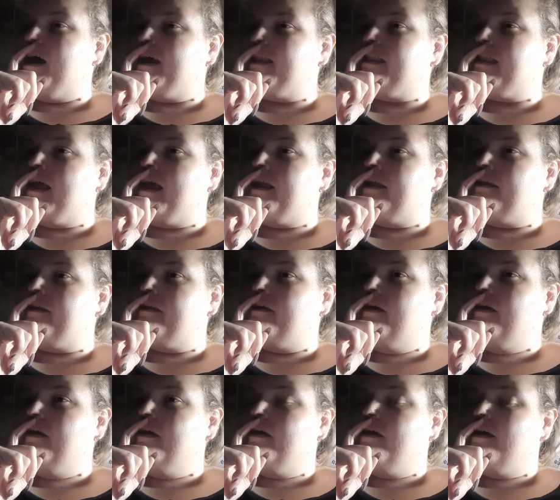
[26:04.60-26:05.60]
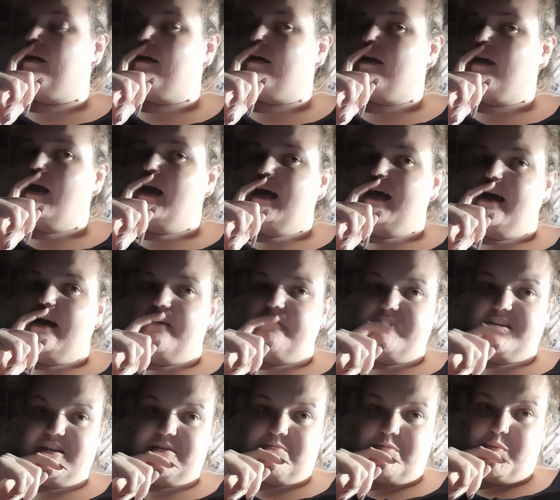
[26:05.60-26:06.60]
then
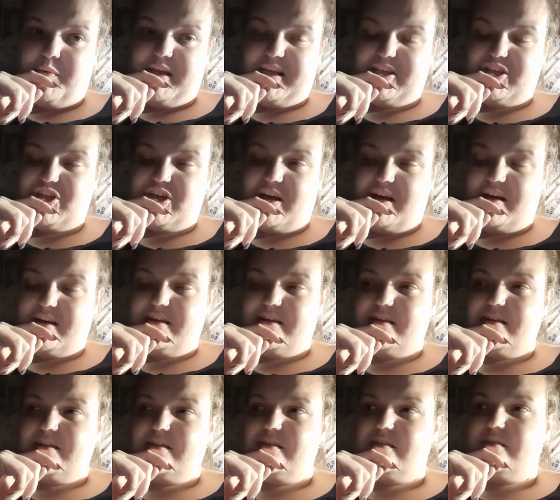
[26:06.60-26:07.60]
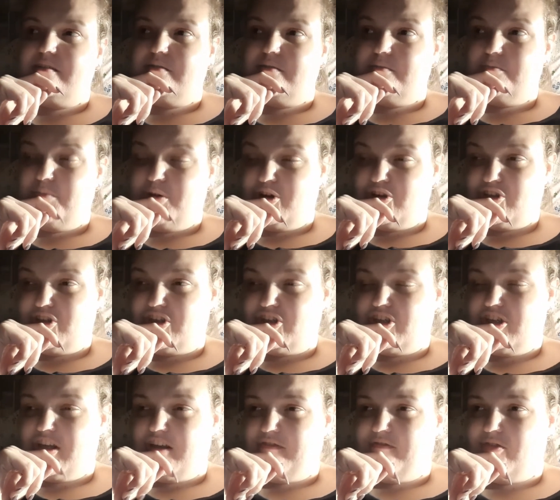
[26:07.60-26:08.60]
finished my picture,
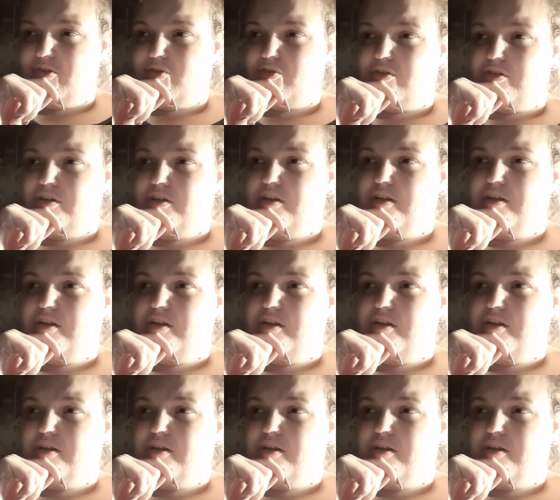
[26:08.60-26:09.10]
MasterChef on,